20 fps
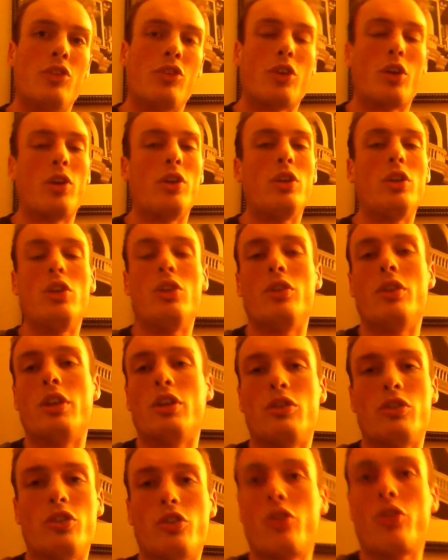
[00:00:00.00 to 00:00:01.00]
So
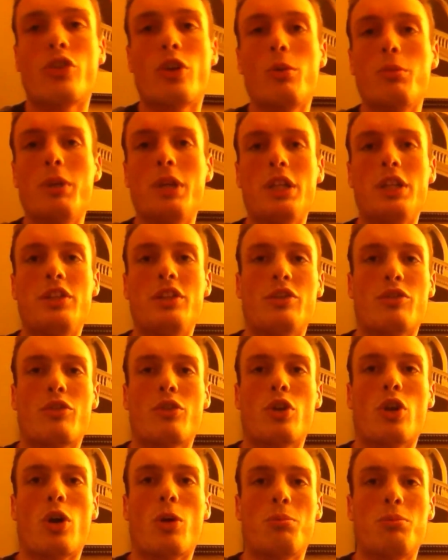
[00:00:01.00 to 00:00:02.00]
there's just so many
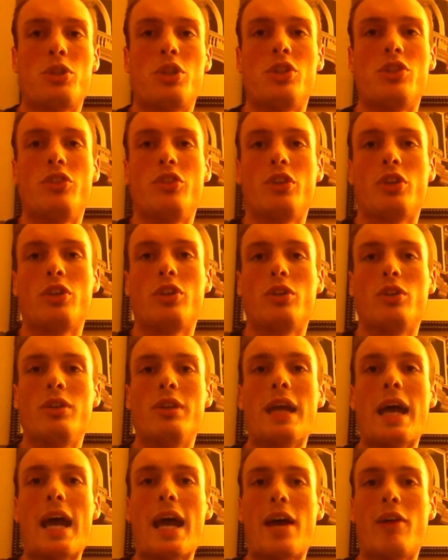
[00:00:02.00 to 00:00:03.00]
different options you
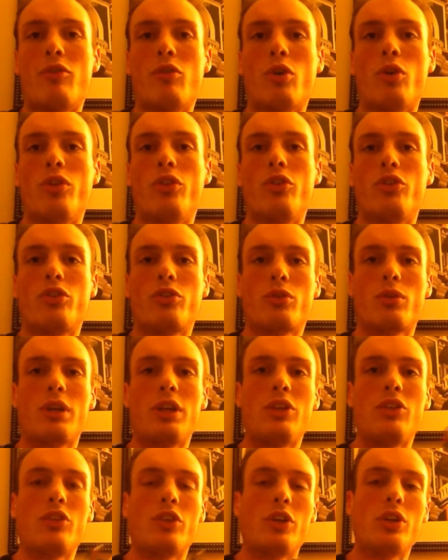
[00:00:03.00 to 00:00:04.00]
could have on the
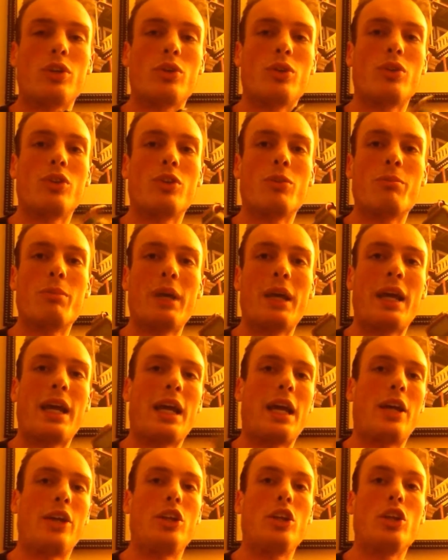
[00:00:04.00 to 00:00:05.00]
screen. So you could compare
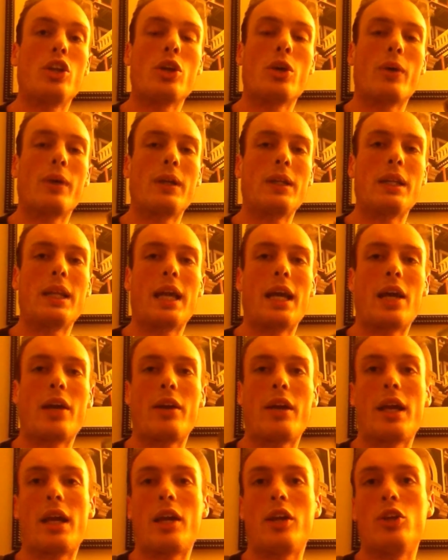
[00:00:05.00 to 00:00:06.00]
how you're going now
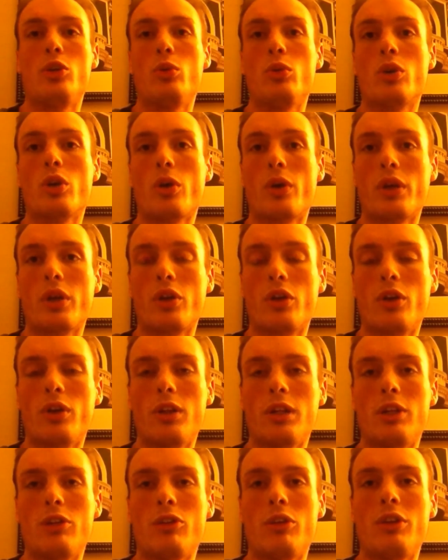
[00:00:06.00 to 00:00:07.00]
to how you were going
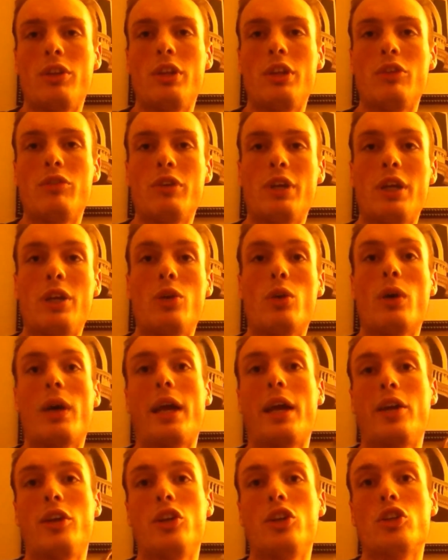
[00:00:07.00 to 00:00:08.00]
earlier in the event, or
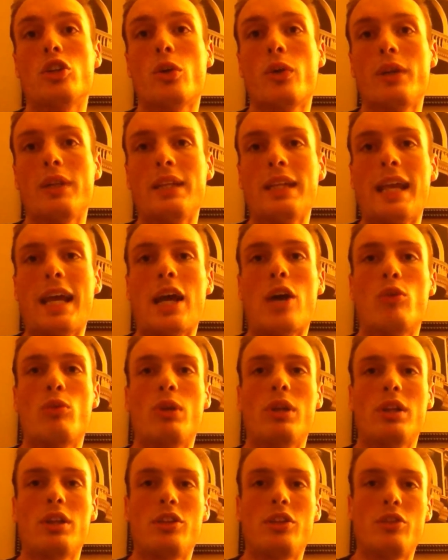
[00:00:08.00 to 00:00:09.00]
how you're going now
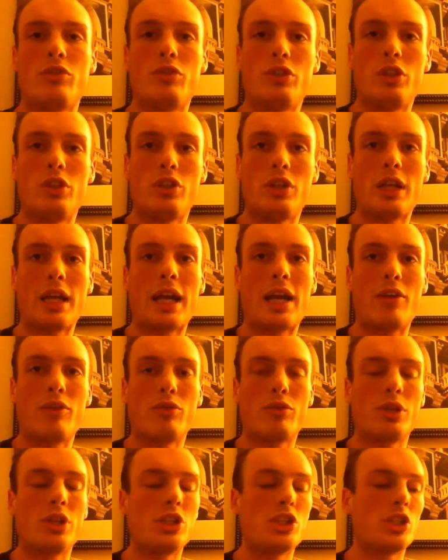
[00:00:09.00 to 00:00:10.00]
relative to your
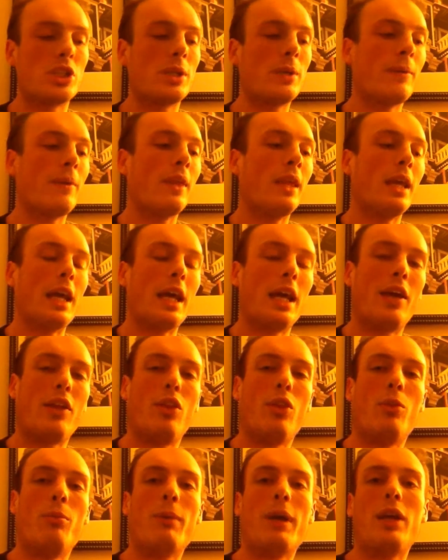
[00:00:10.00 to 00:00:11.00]
average.
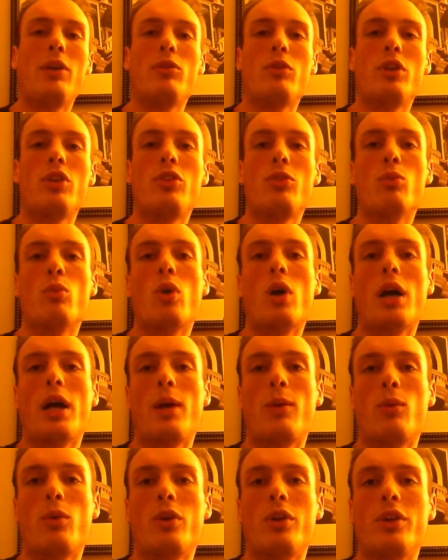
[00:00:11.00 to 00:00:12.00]
And the main reason why
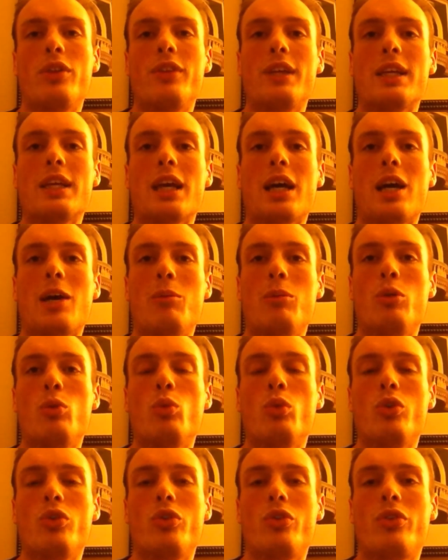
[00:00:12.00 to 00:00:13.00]
I wanted the
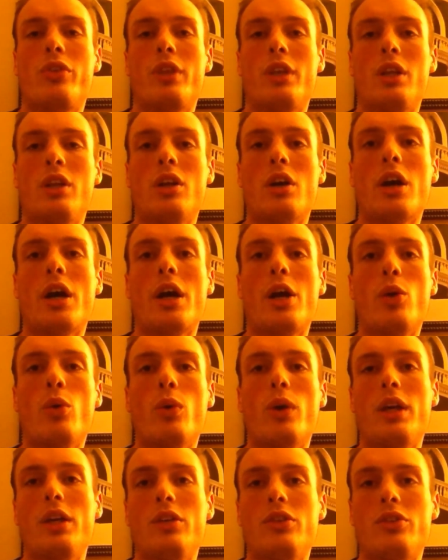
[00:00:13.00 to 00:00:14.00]
Garmin was that I
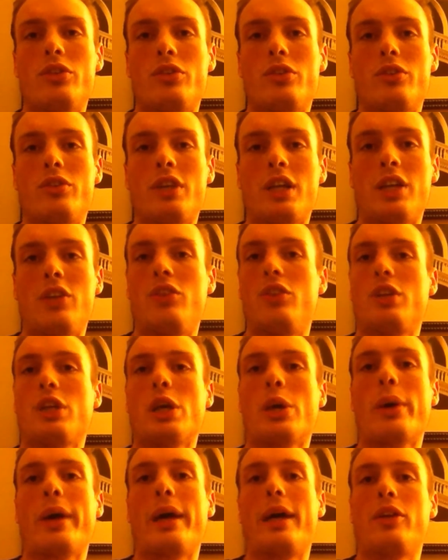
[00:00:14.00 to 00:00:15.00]
always tend to
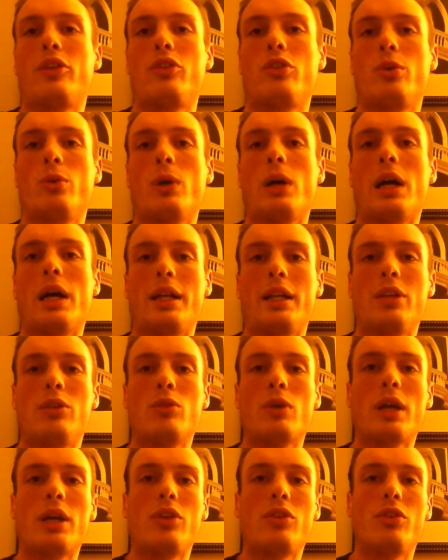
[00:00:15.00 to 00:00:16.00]
go out too hard
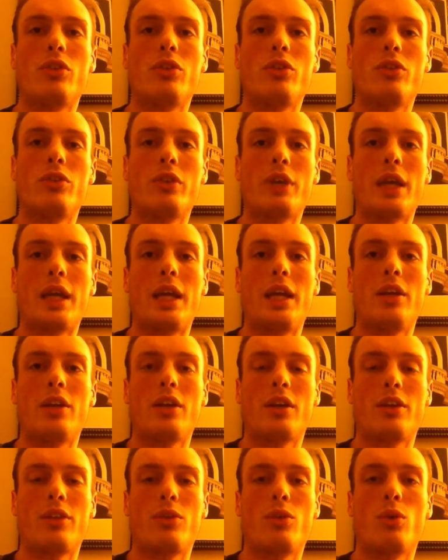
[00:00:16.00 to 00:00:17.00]
in races, and
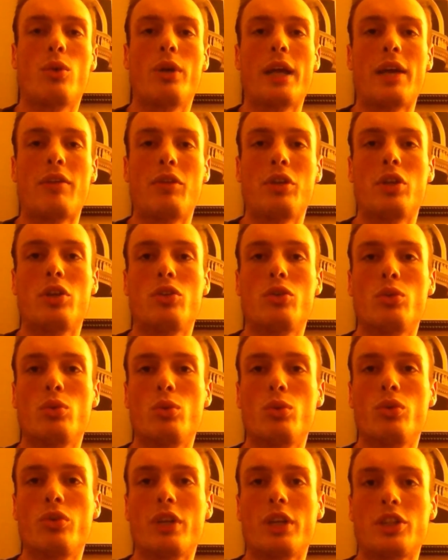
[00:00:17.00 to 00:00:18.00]
I thought having a
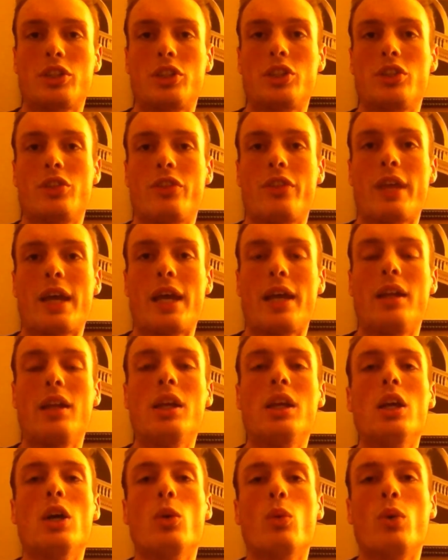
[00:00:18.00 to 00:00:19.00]
tool such as that
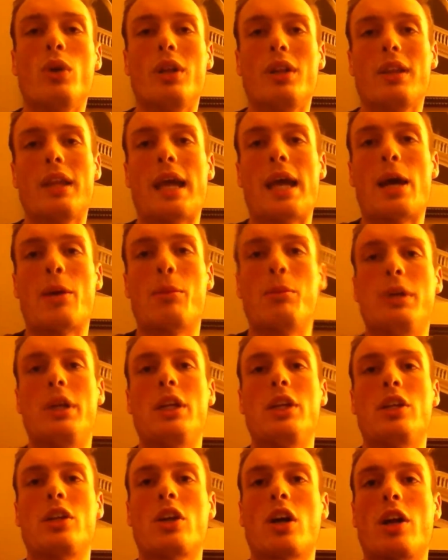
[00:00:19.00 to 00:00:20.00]
would allow
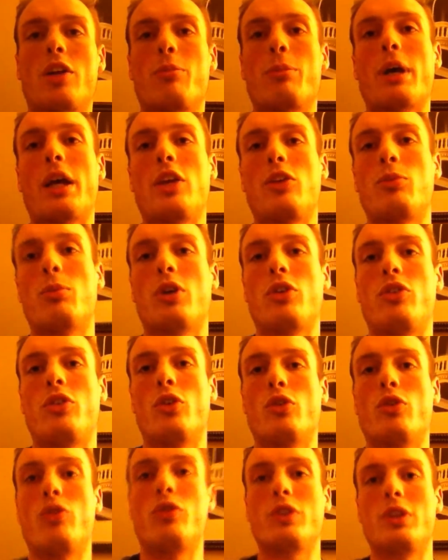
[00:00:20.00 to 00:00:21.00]
me to kind of pace
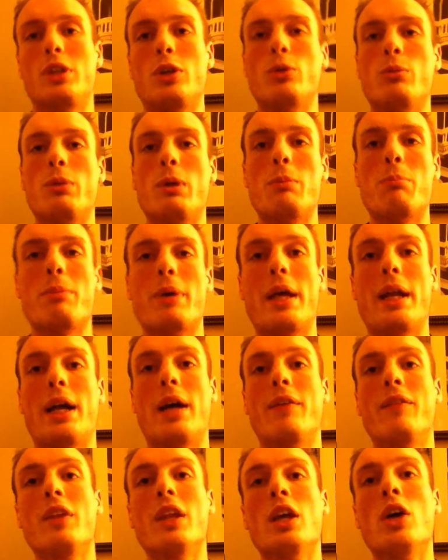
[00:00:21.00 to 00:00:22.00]
myself a little bit better.